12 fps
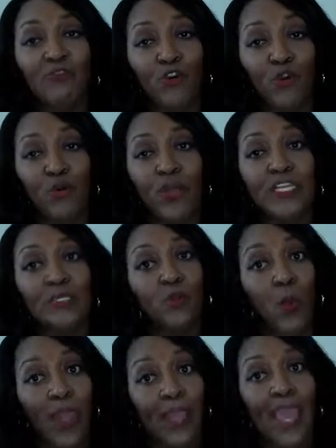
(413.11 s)
fruit is
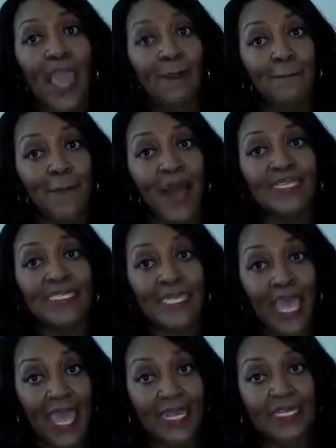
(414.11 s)
what kept my
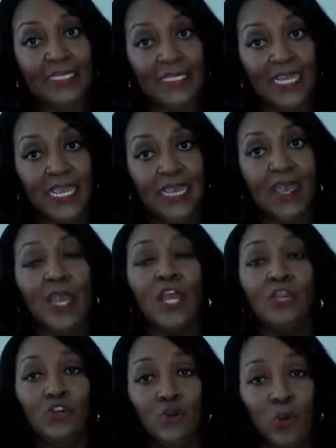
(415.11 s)
sanity
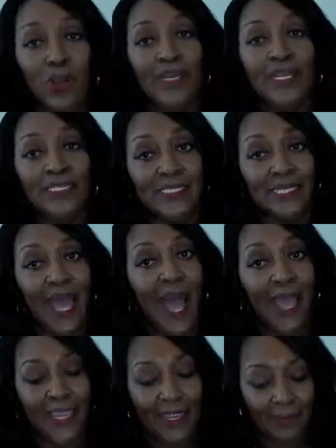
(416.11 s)
during this
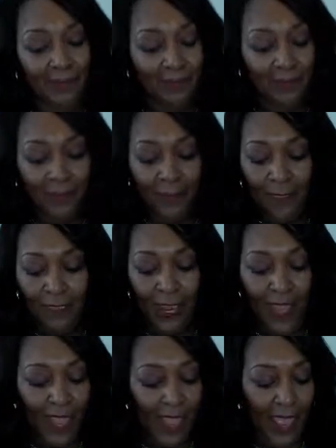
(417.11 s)
diet.
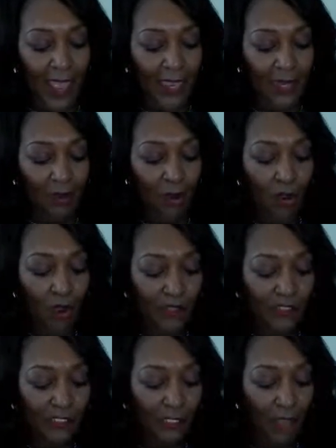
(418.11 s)
And
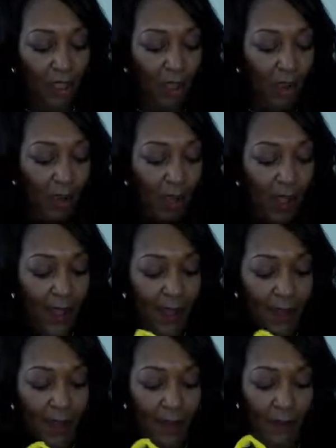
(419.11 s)
also
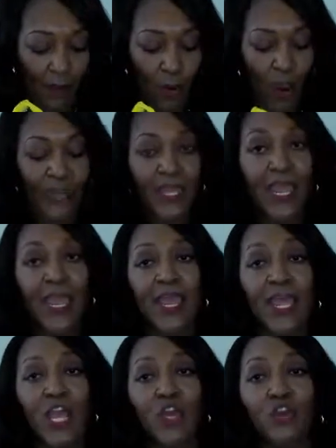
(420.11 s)
on
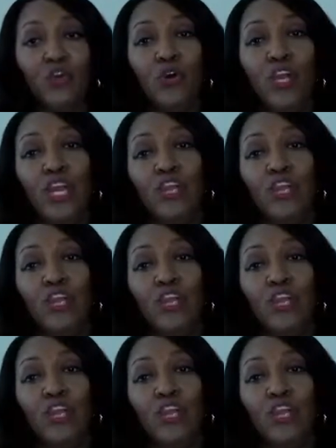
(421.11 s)
it, you